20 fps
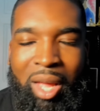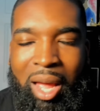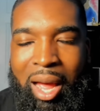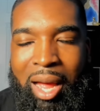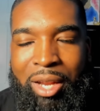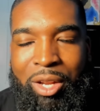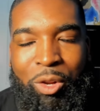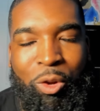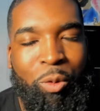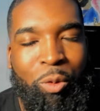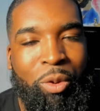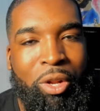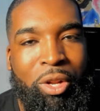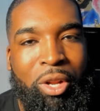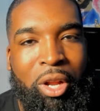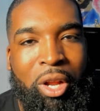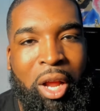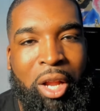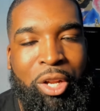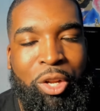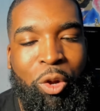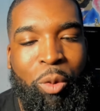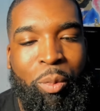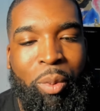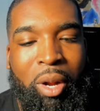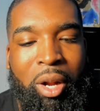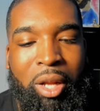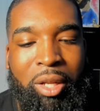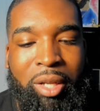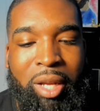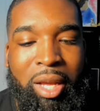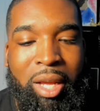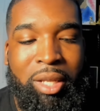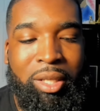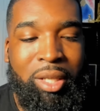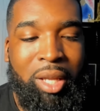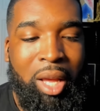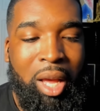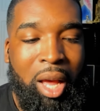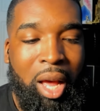I do I do apologize.